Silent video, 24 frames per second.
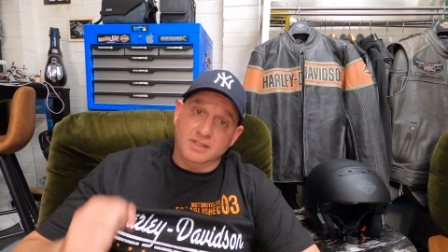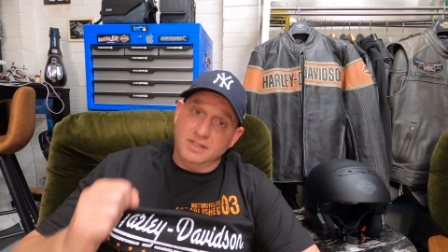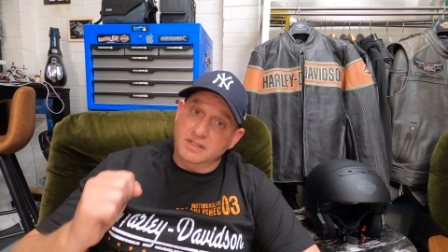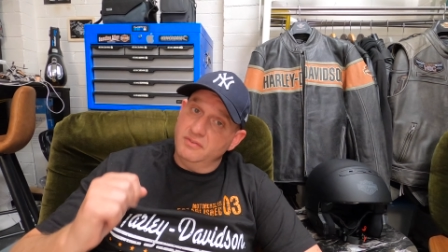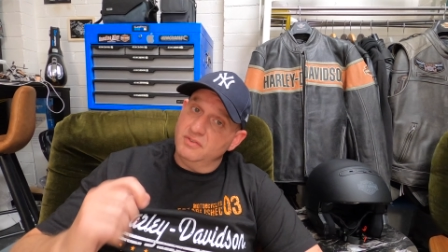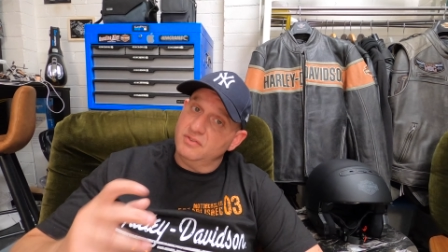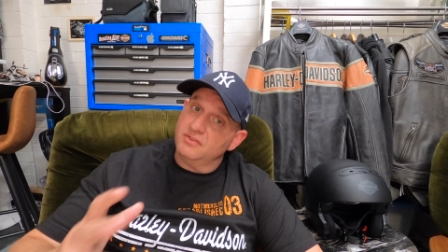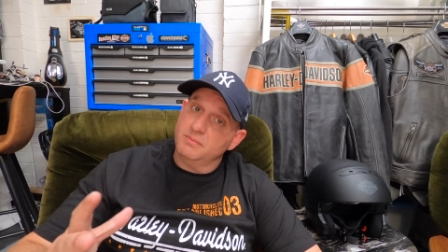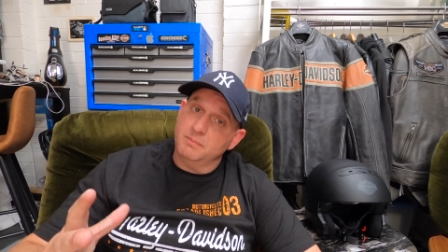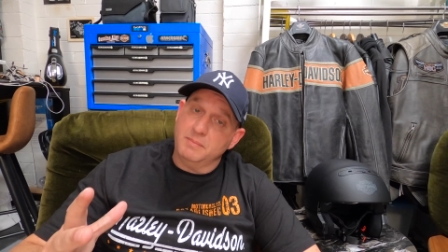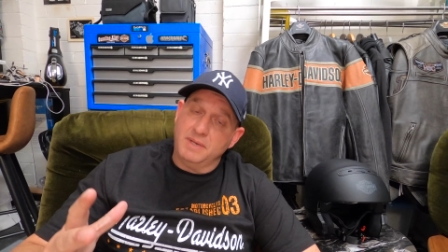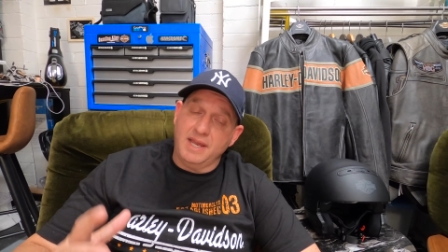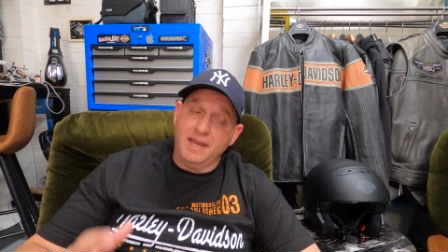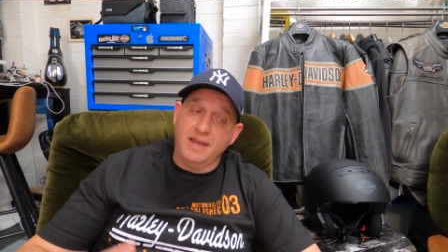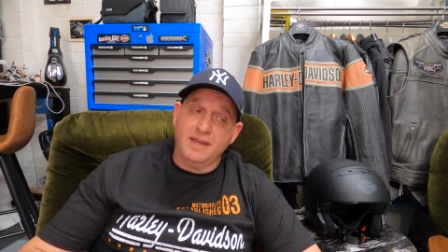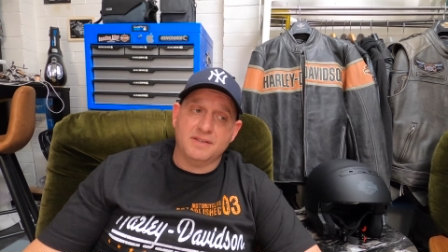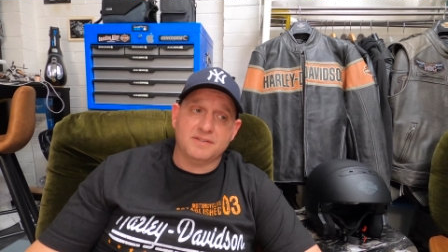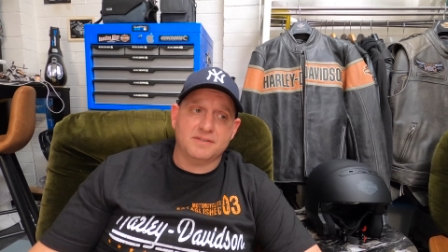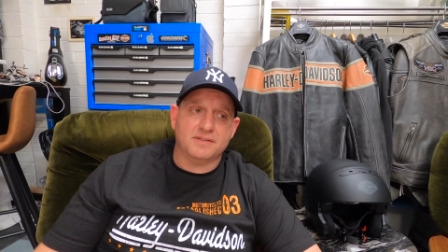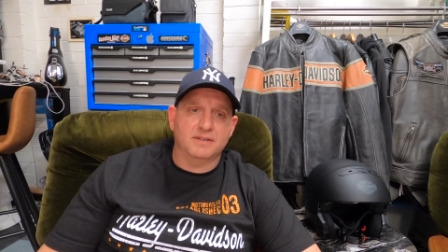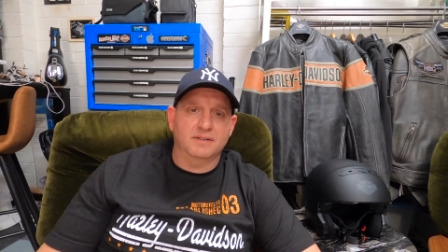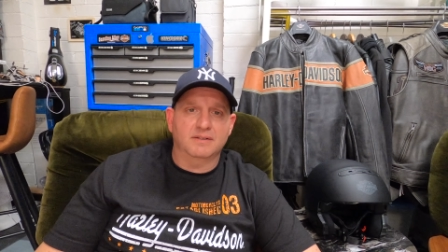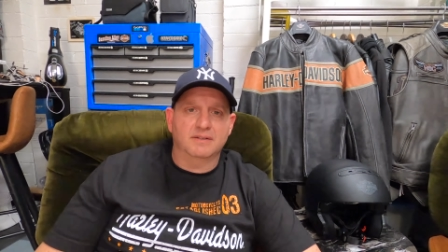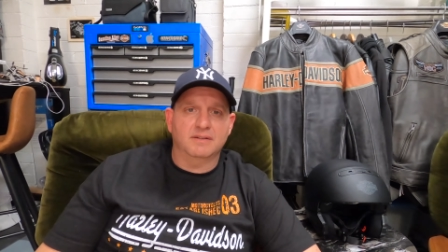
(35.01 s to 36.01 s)
give it some
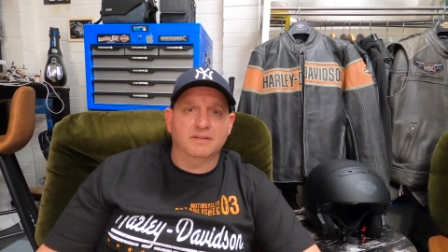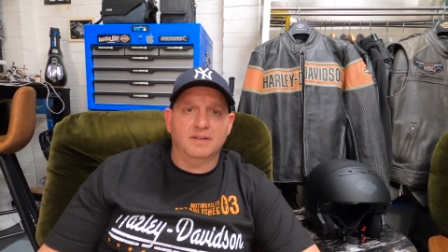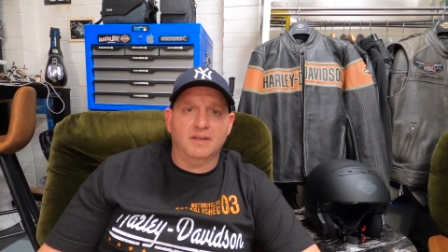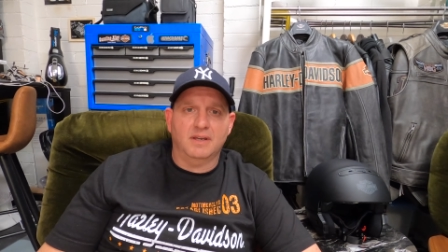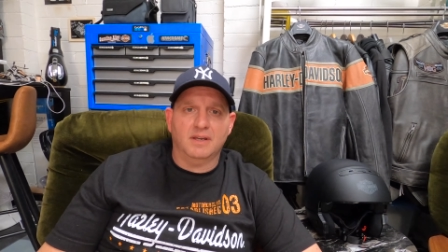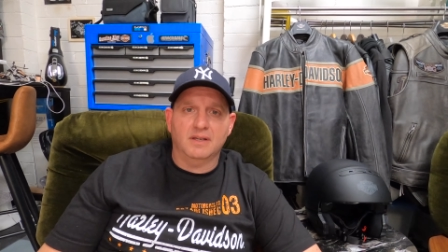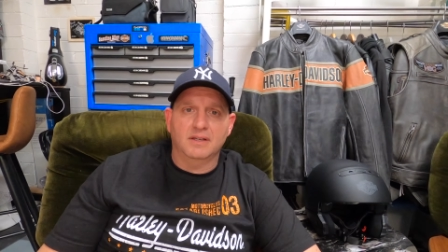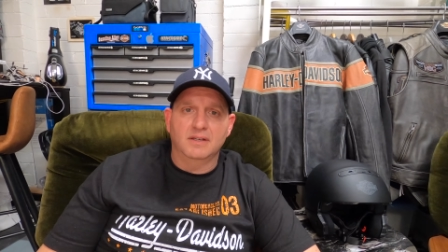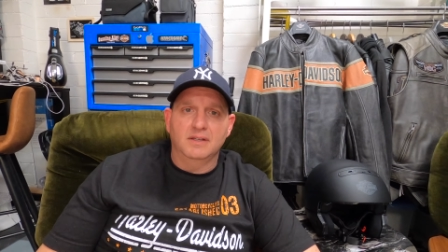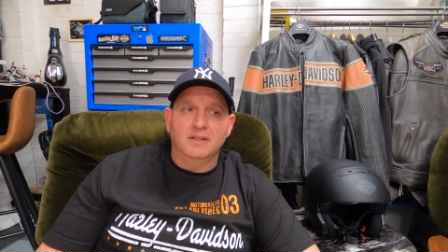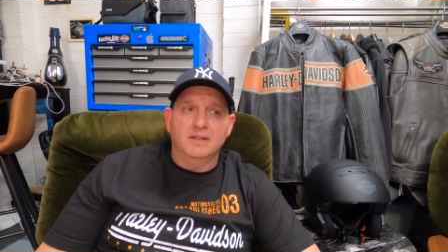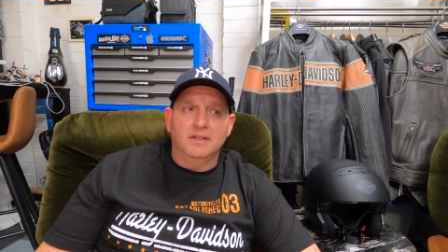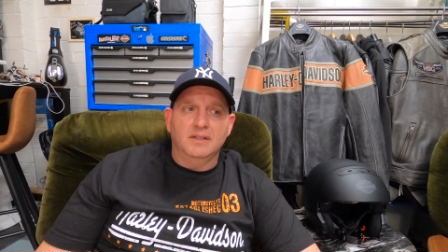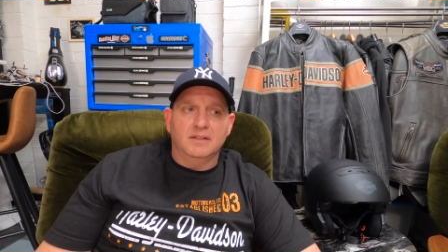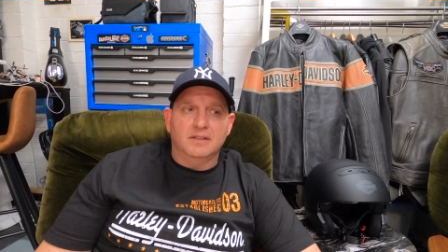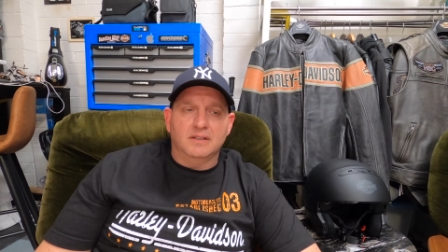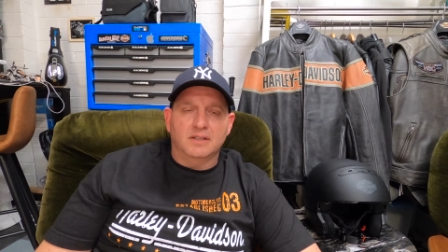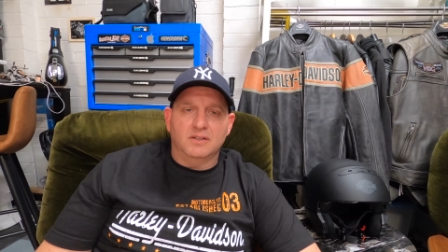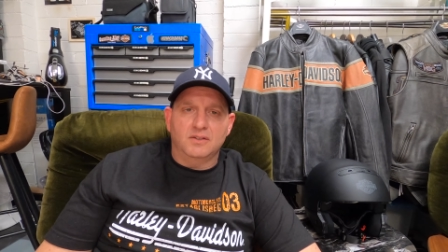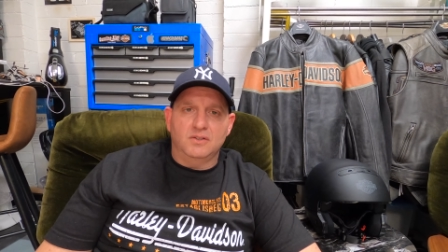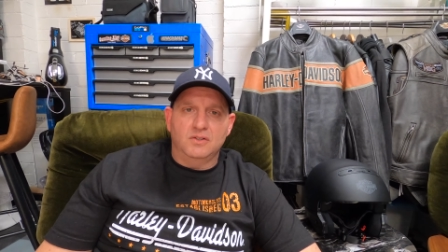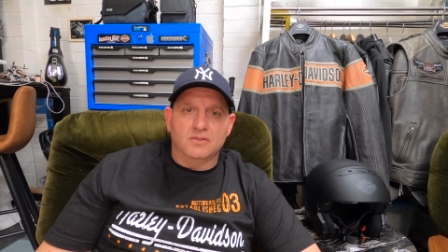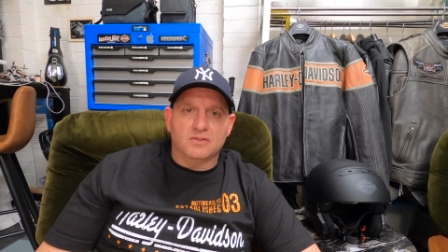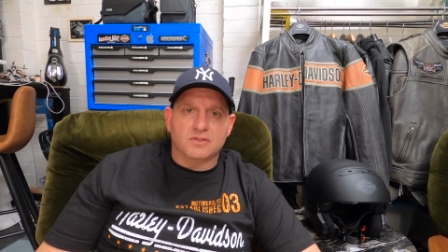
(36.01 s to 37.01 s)
gas and uh,
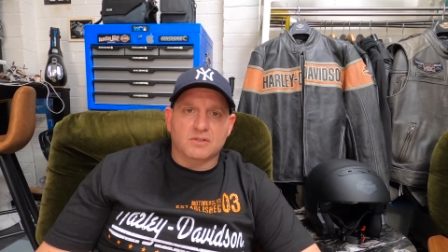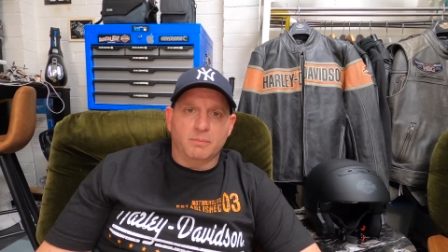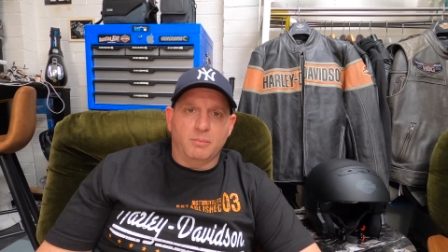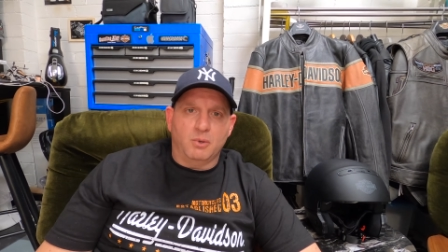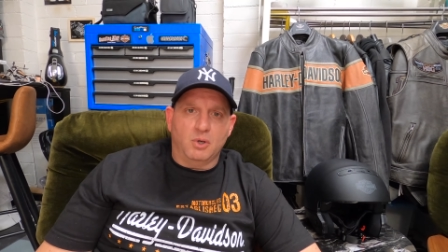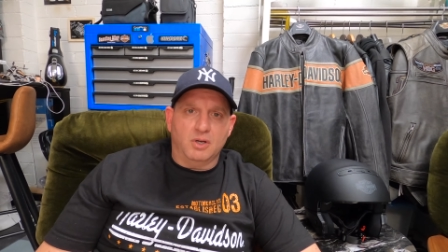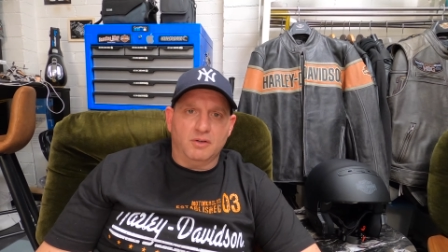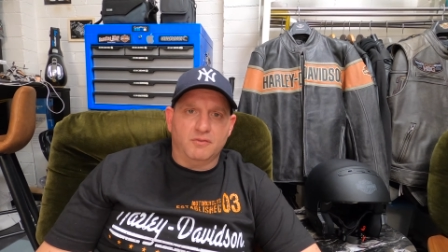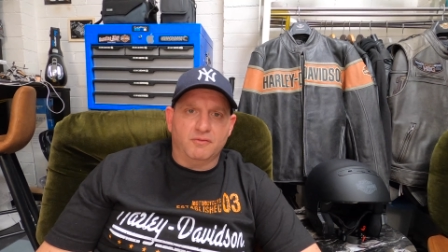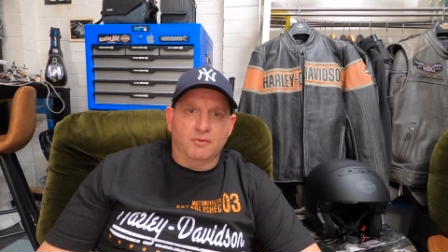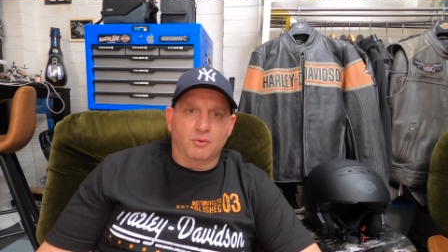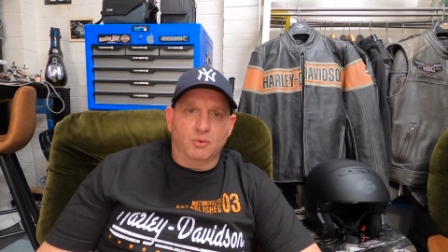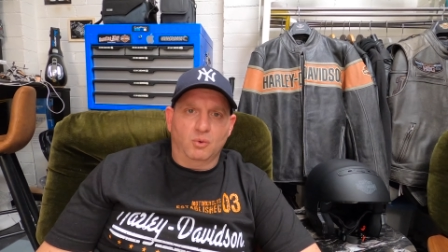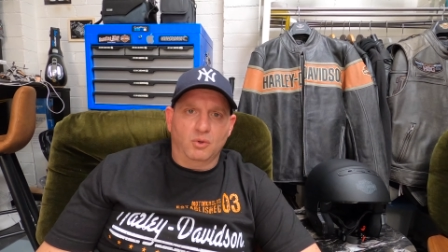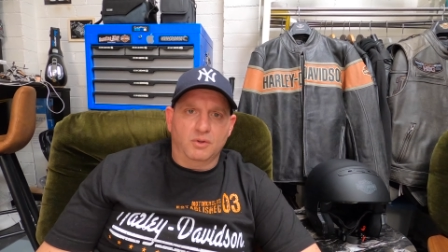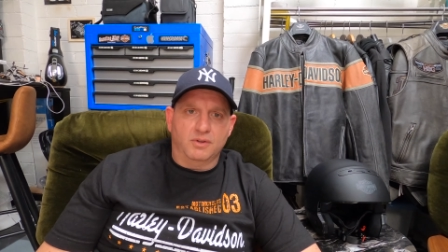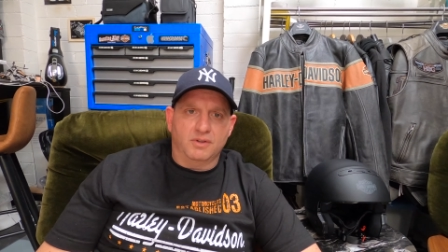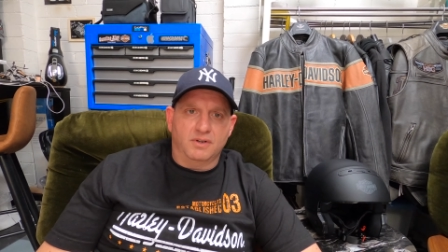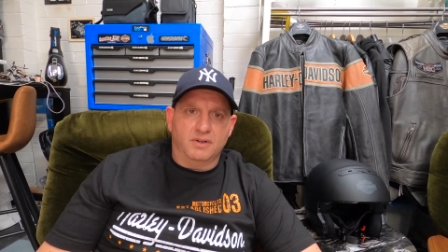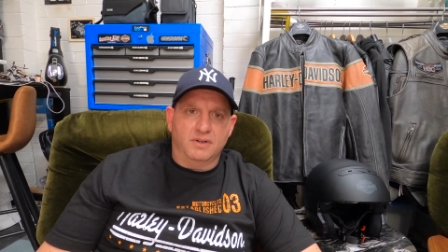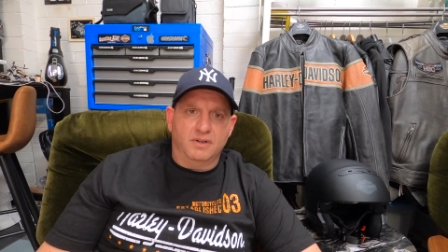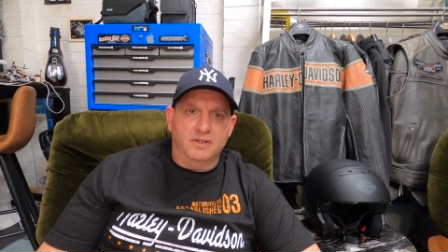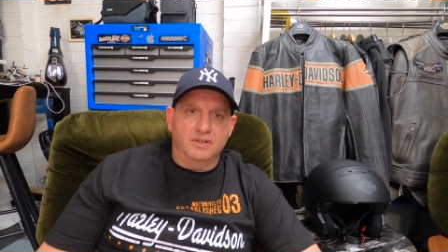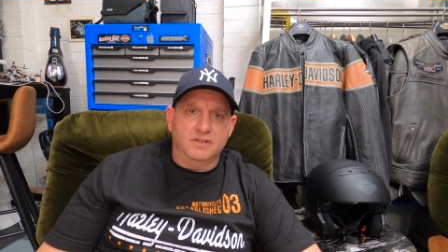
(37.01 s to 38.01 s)
and use the bike for all
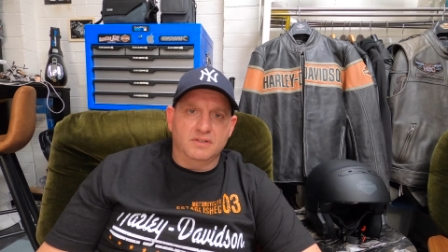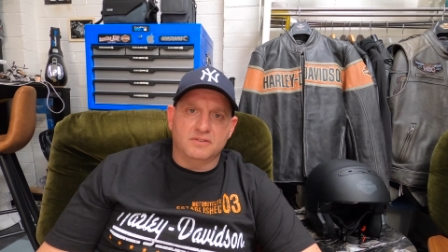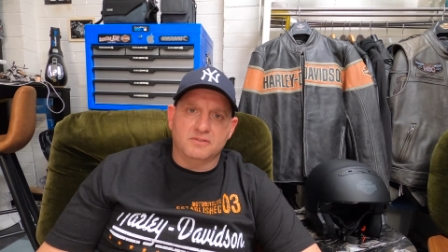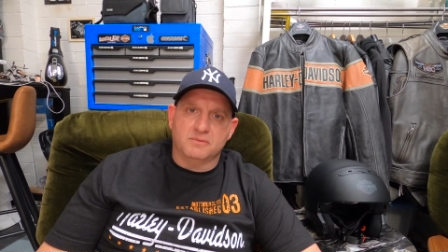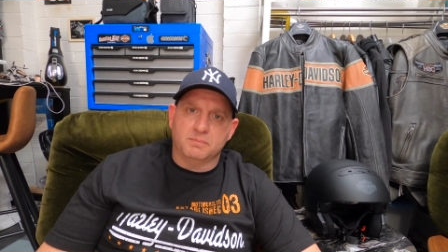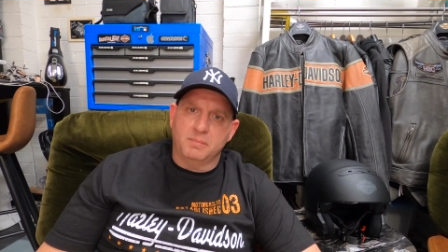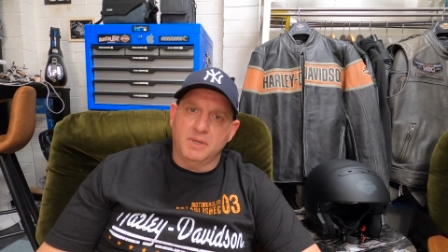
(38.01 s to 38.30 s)
that it is.